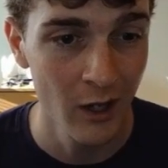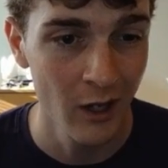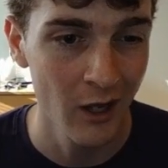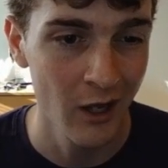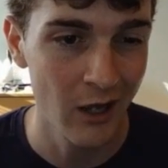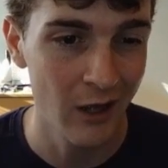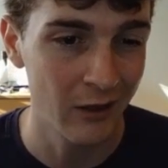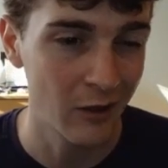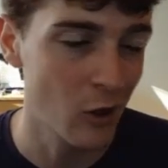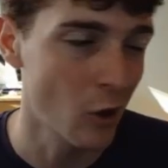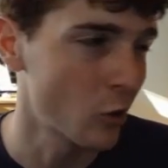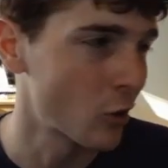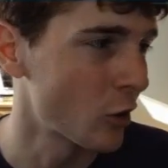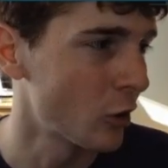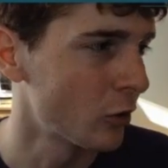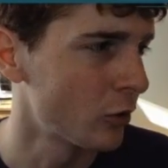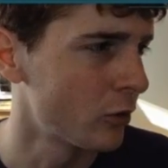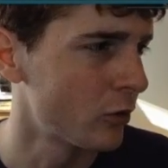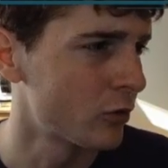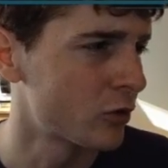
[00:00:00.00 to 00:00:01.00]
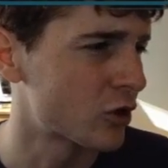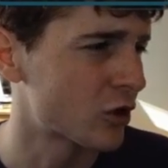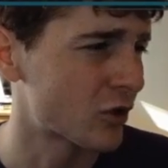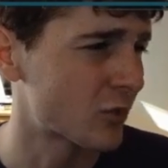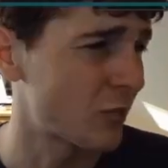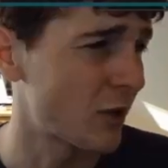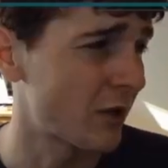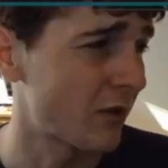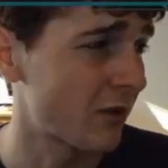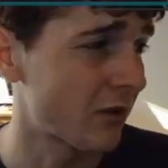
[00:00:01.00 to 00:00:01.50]
Coco Loon
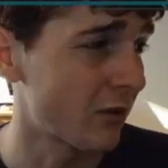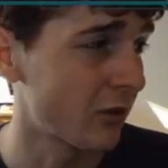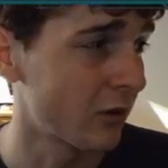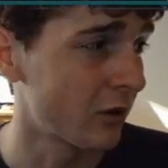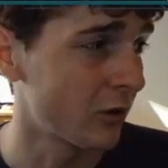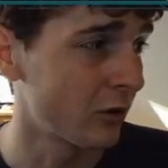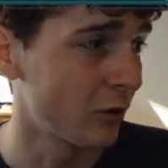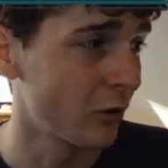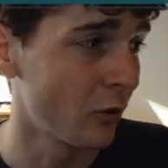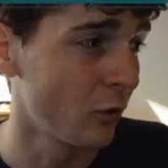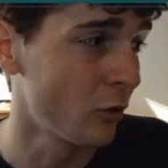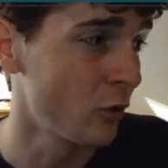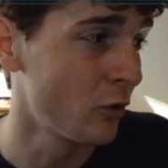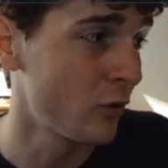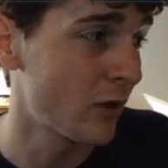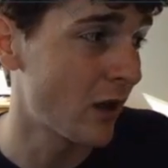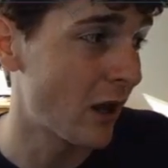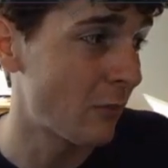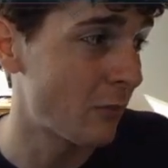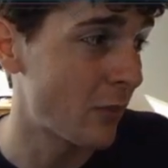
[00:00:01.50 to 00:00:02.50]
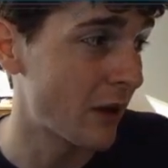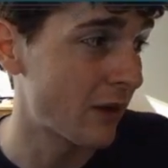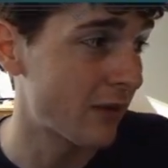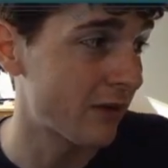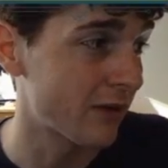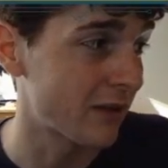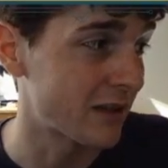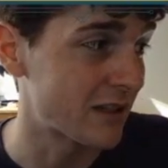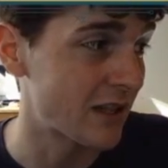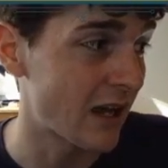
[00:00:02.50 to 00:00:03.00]
just means the loon that I'm
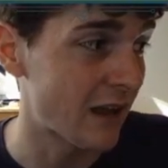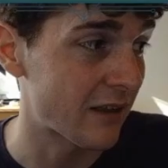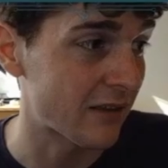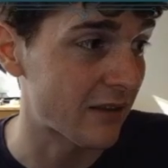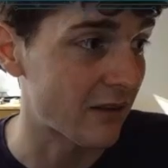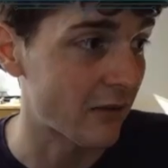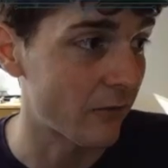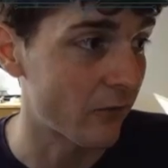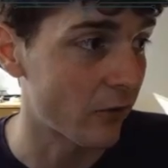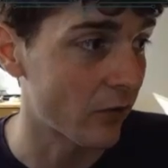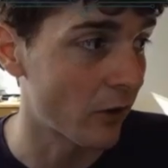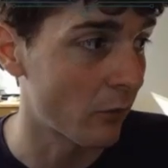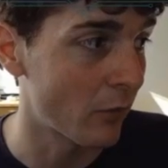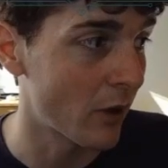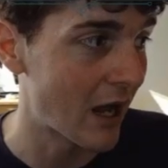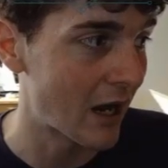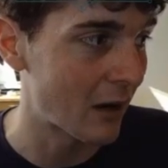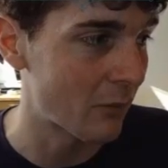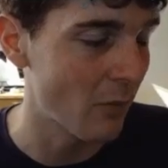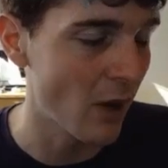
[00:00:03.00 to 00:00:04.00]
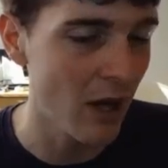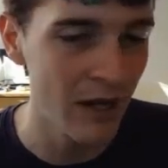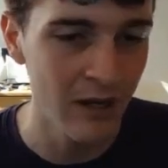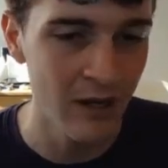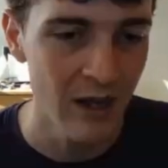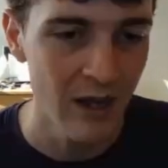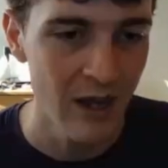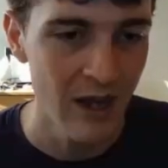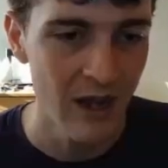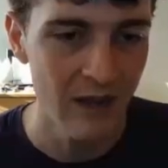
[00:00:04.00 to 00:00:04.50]
basically testing for the black mine.
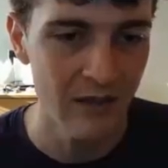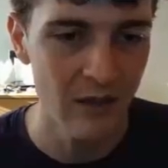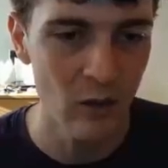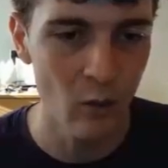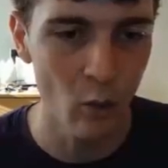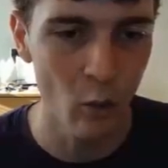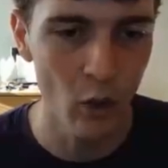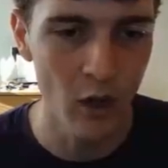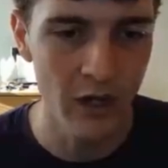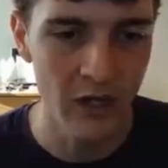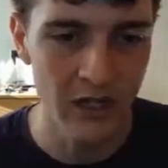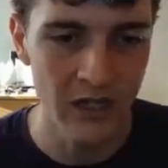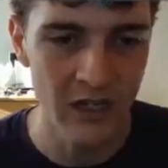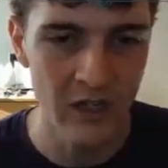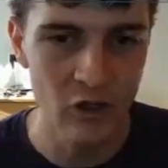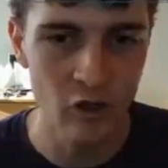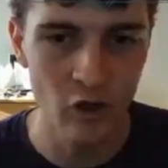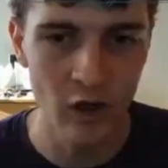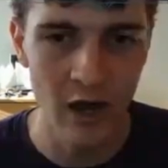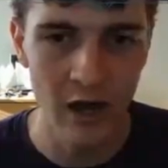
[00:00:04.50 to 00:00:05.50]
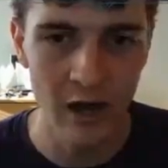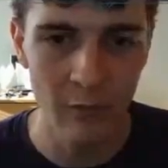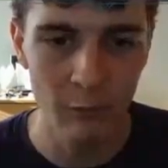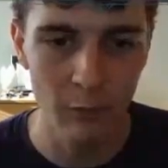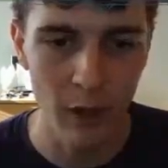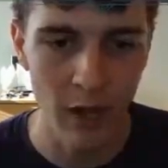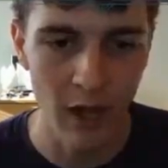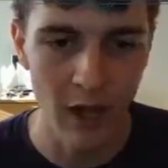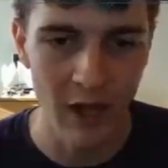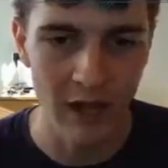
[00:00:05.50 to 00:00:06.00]
And then one E-Drag
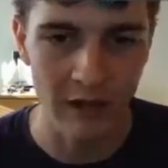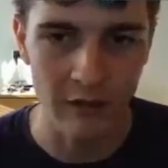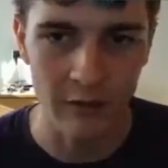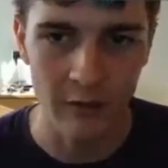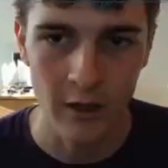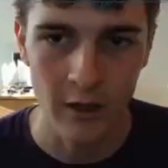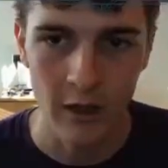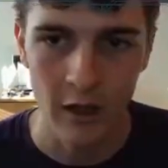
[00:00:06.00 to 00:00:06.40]
behind.